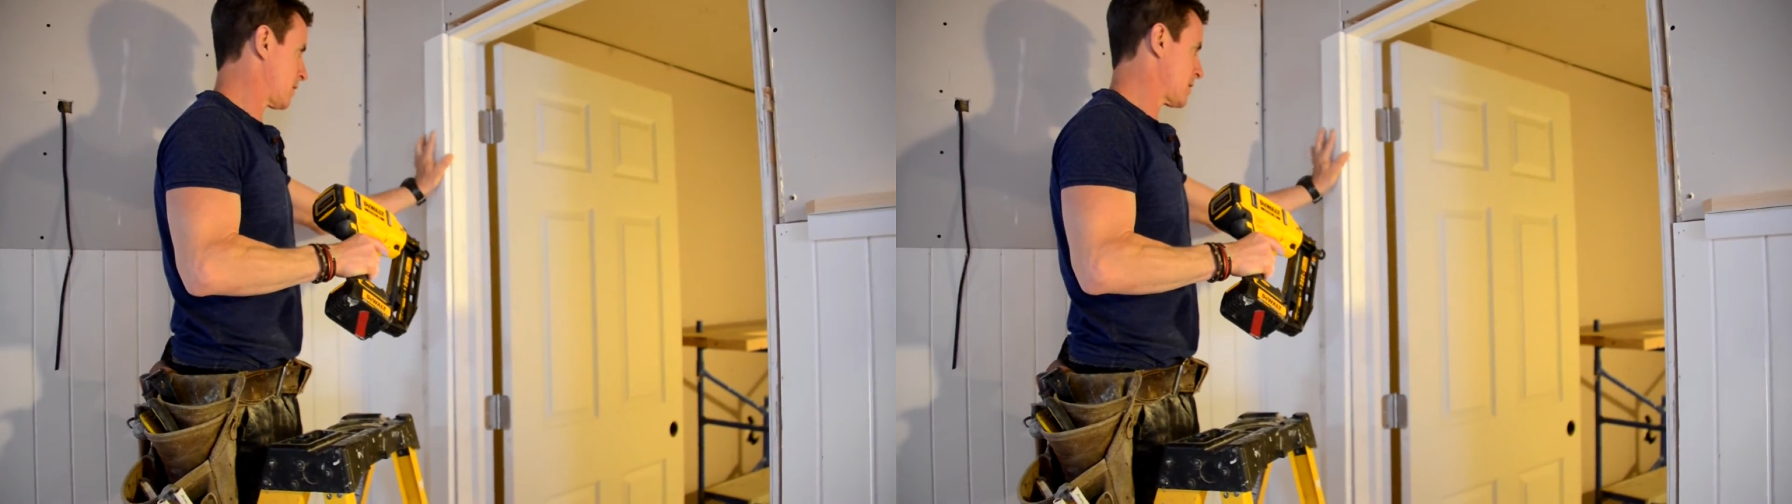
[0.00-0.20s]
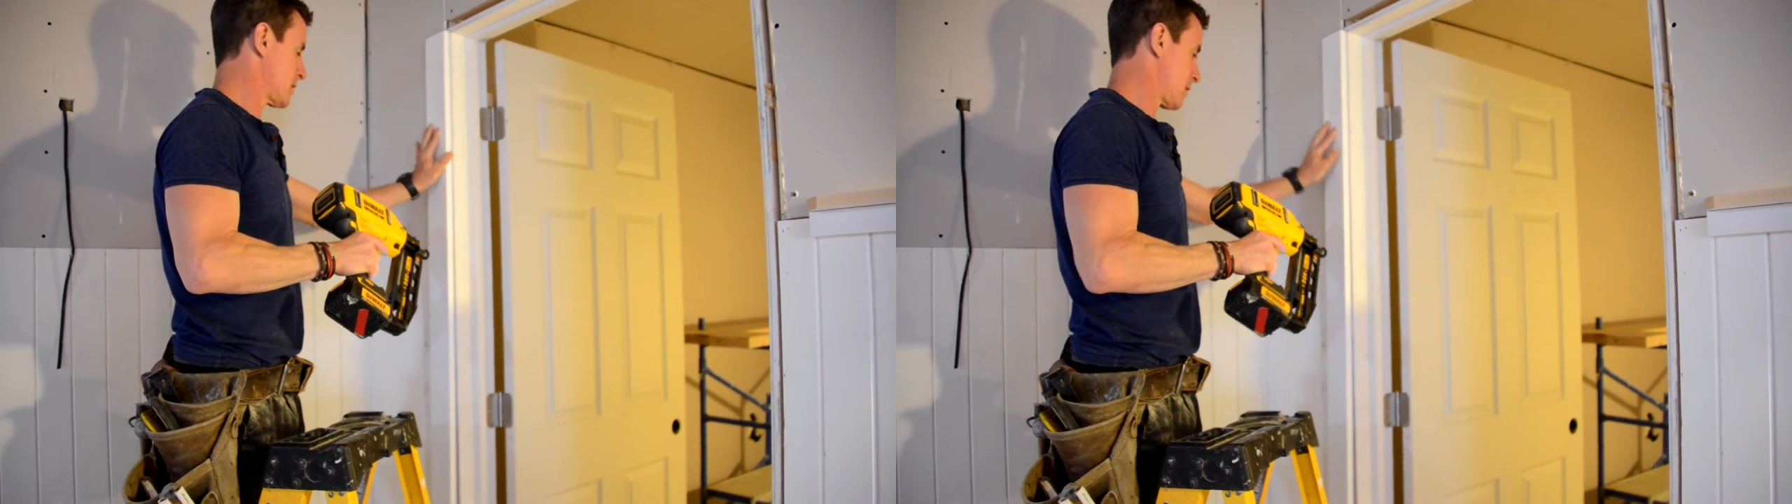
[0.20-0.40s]

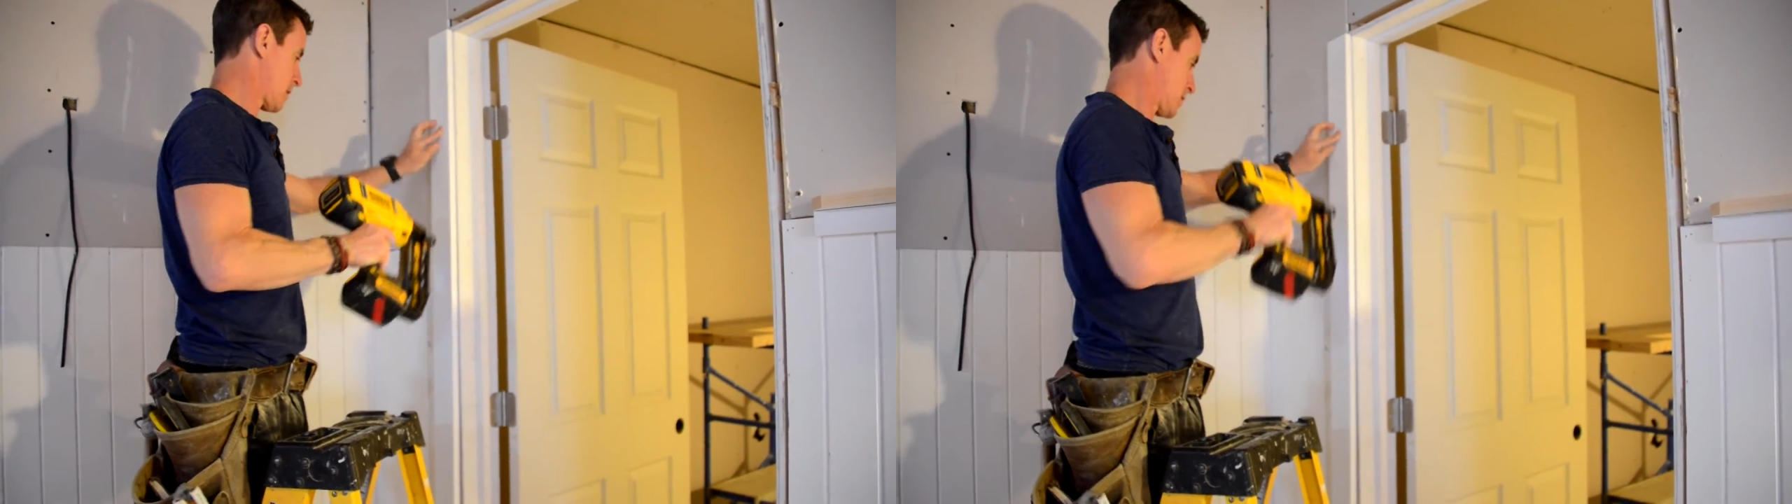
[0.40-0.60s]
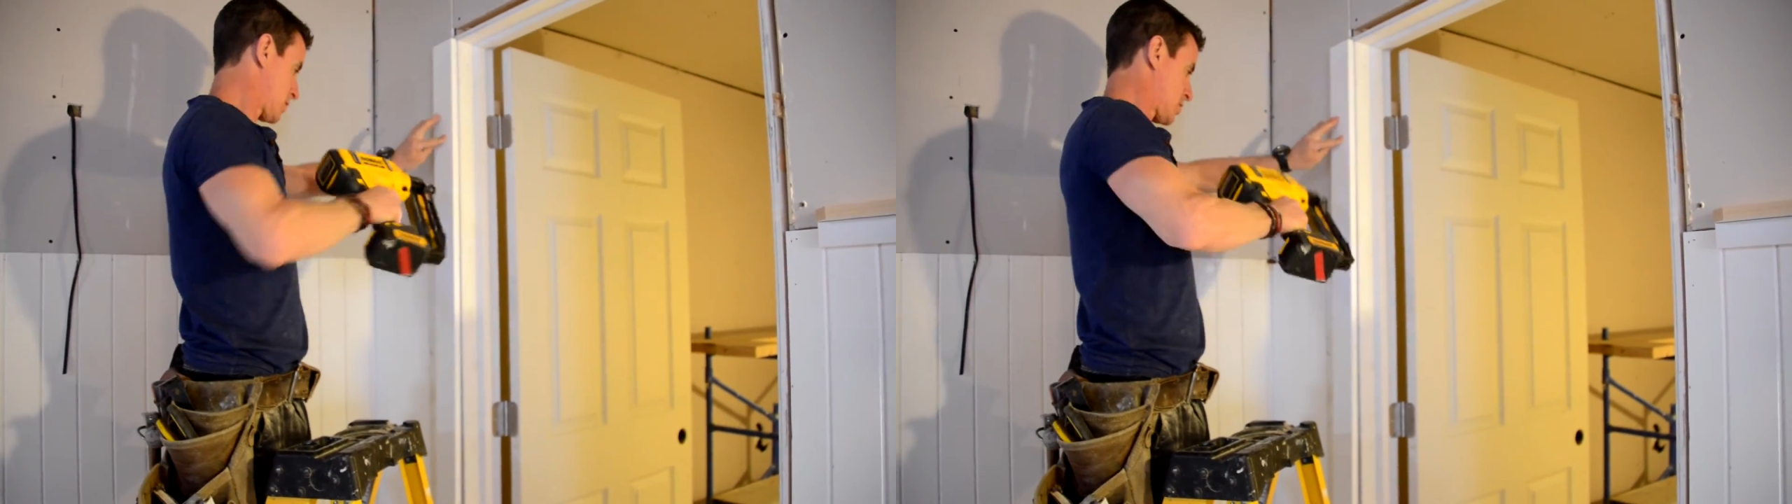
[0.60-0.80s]
This is
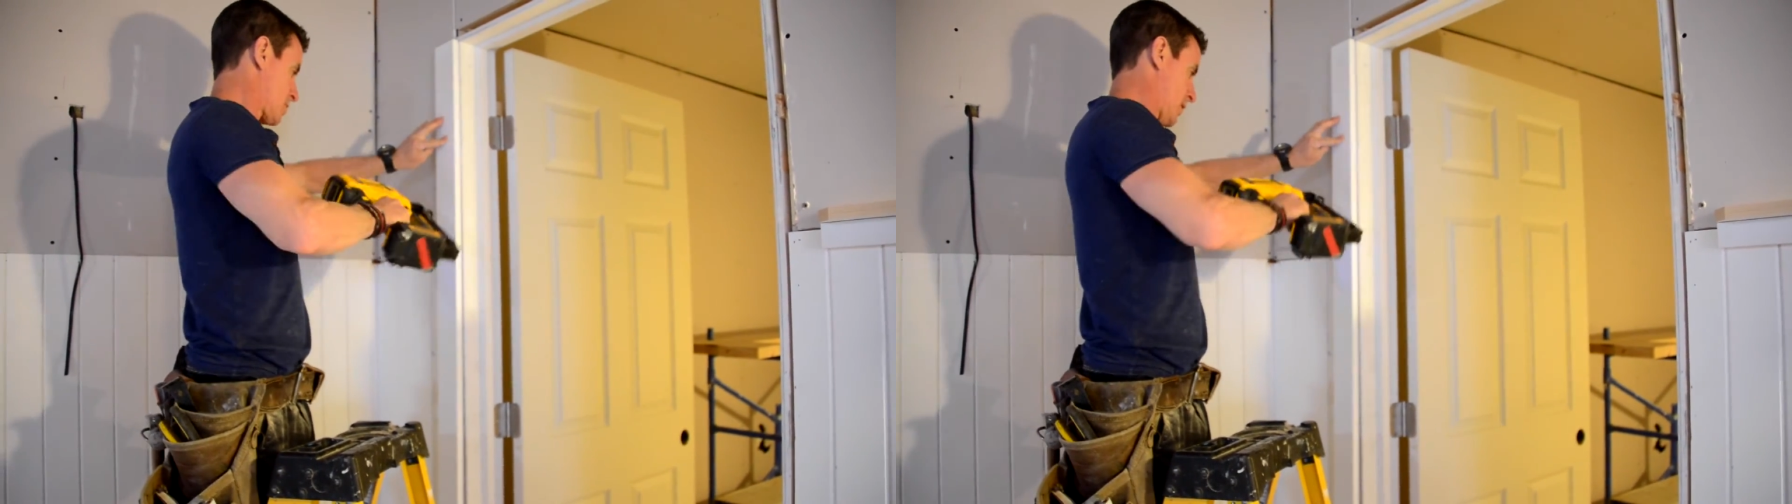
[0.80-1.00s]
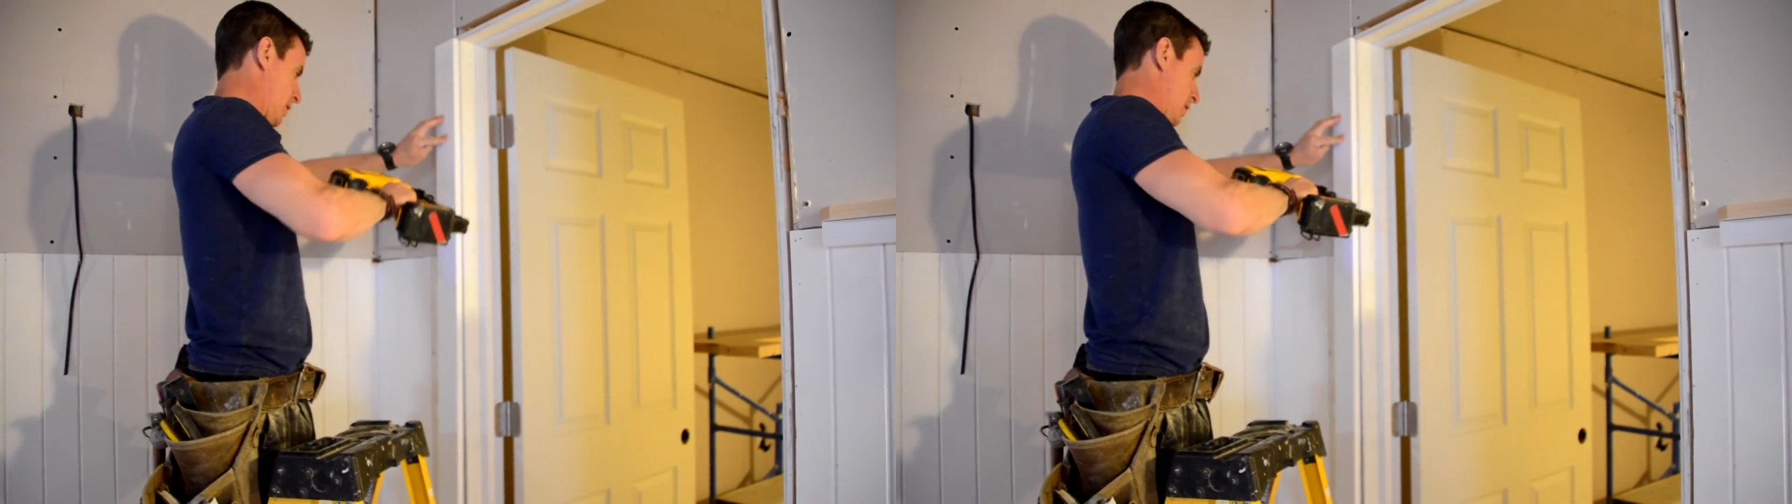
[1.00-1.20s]
looking
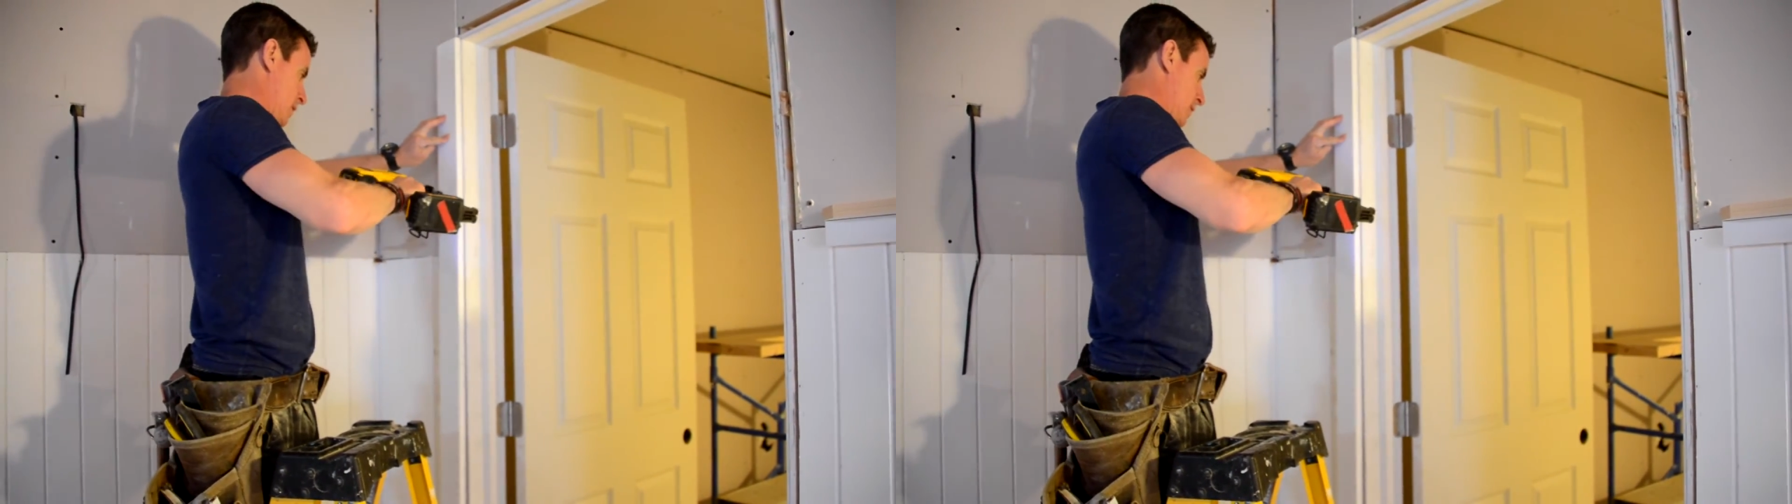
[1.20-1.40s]
straight.